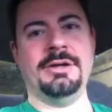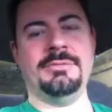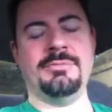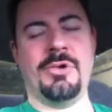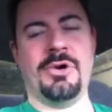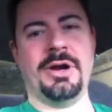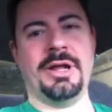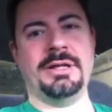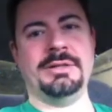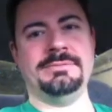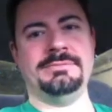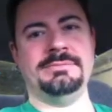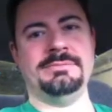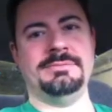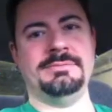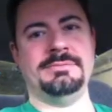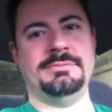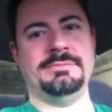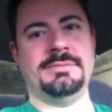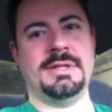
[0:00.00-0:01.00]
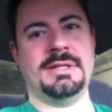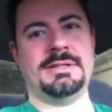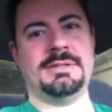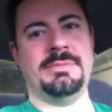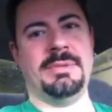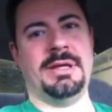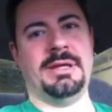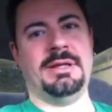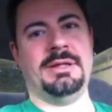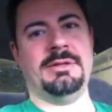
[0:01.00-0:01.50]
Good morning. This is
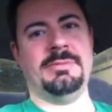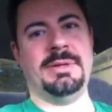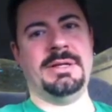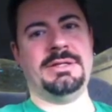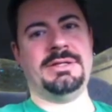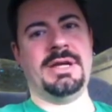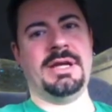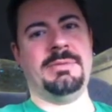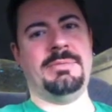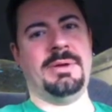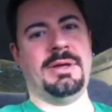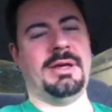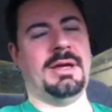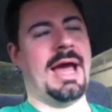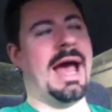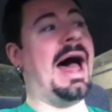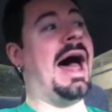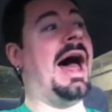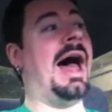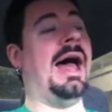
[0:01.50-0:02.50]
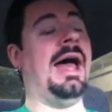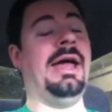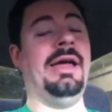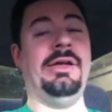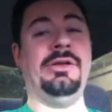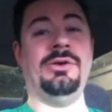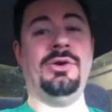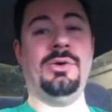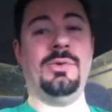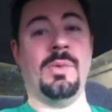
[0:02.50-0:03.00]
me, the big JB.
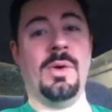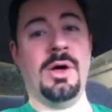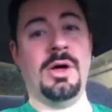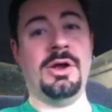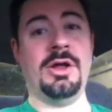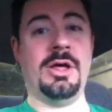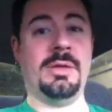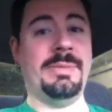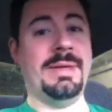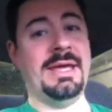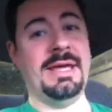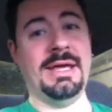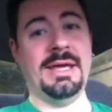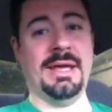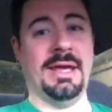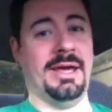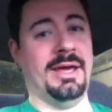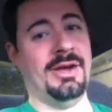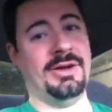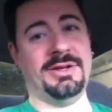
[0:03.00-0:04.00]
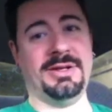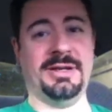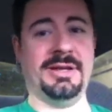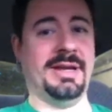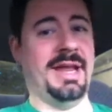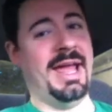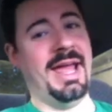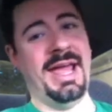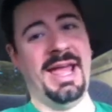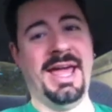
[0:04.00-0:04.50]
I don't want to be here
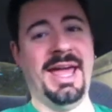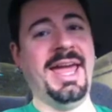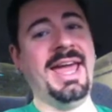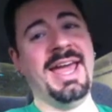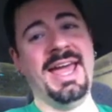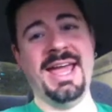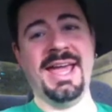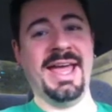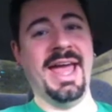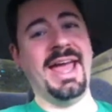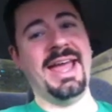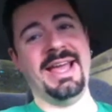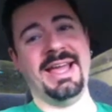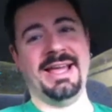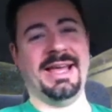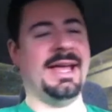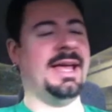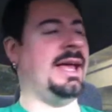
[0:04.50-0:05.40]
today.